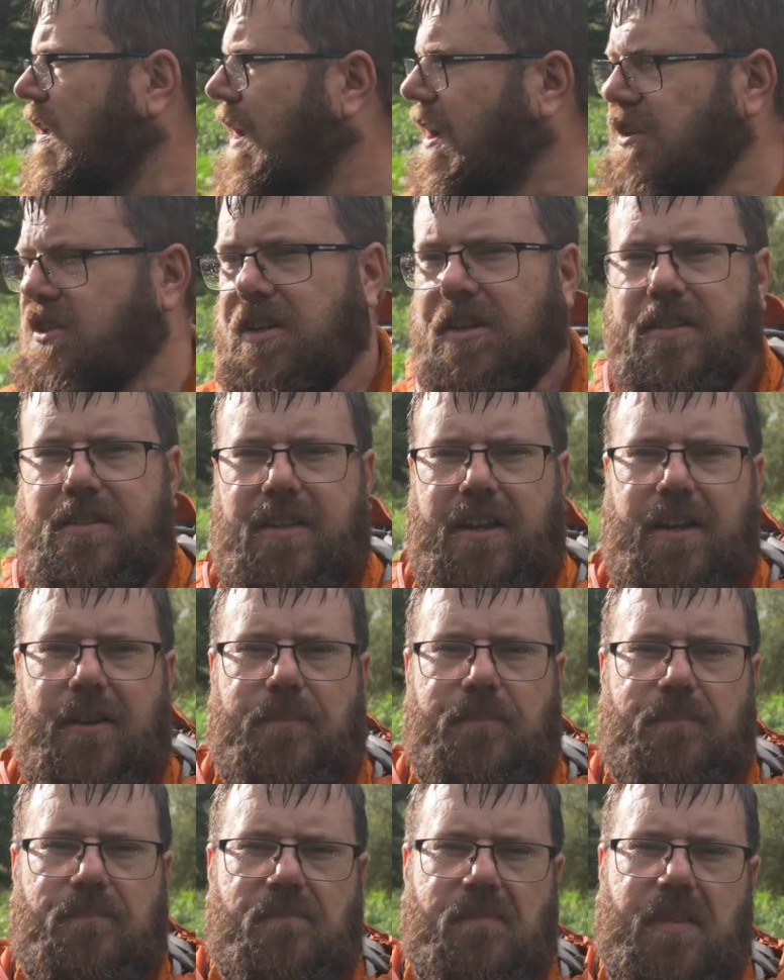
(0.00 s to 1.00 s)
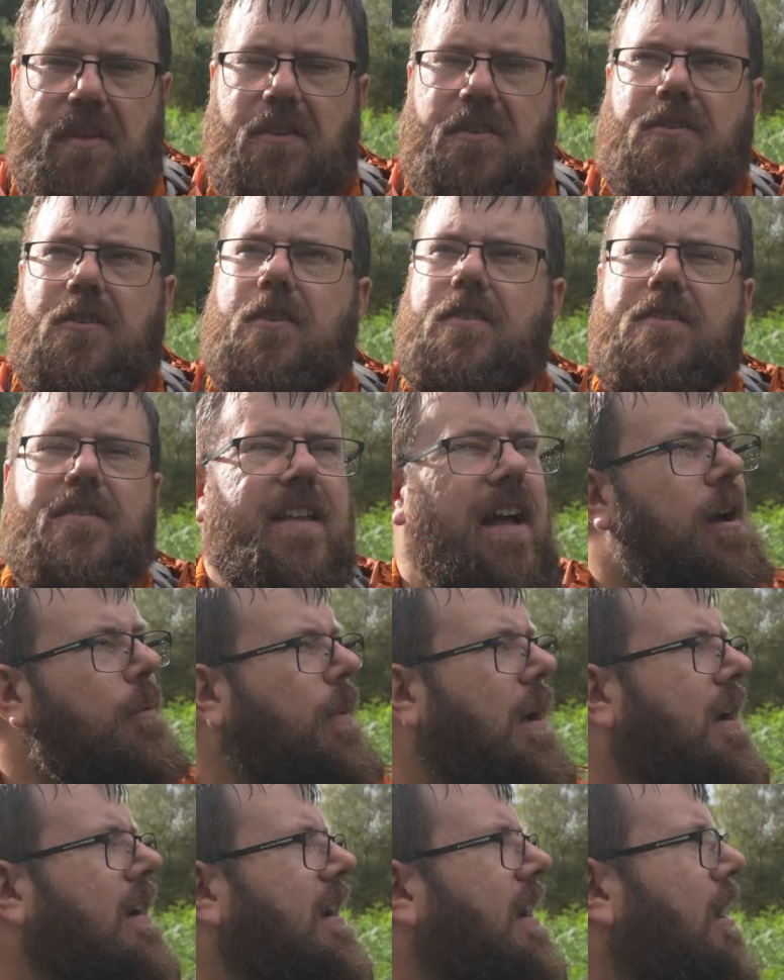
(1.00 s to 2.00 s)
as you can see, the sun's now
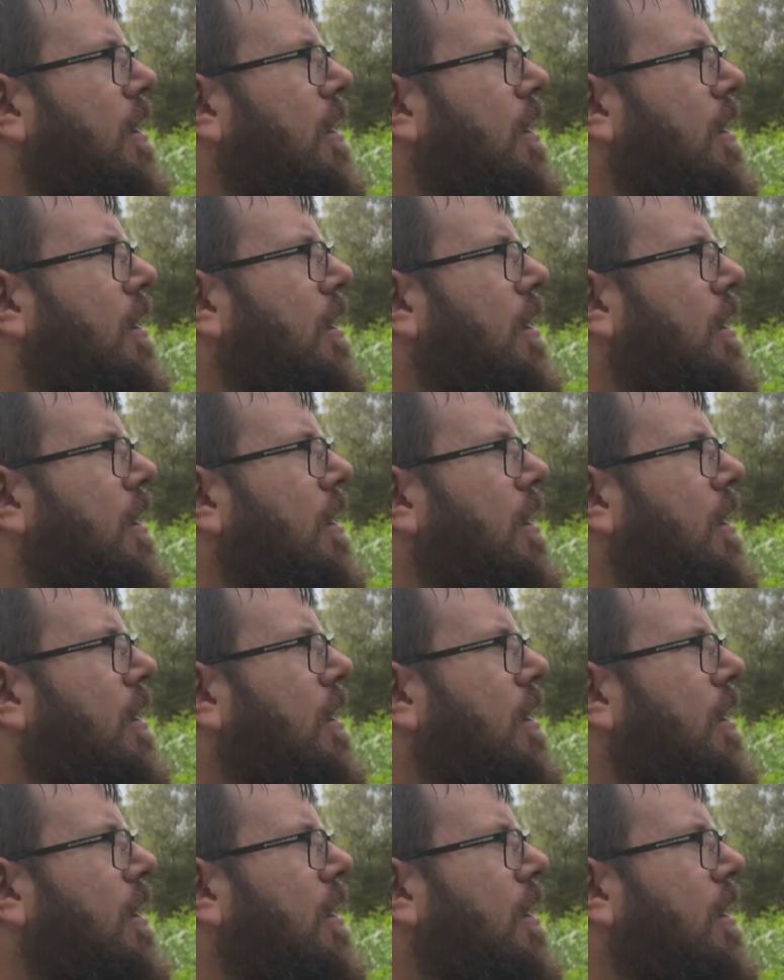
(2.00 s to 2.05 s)
back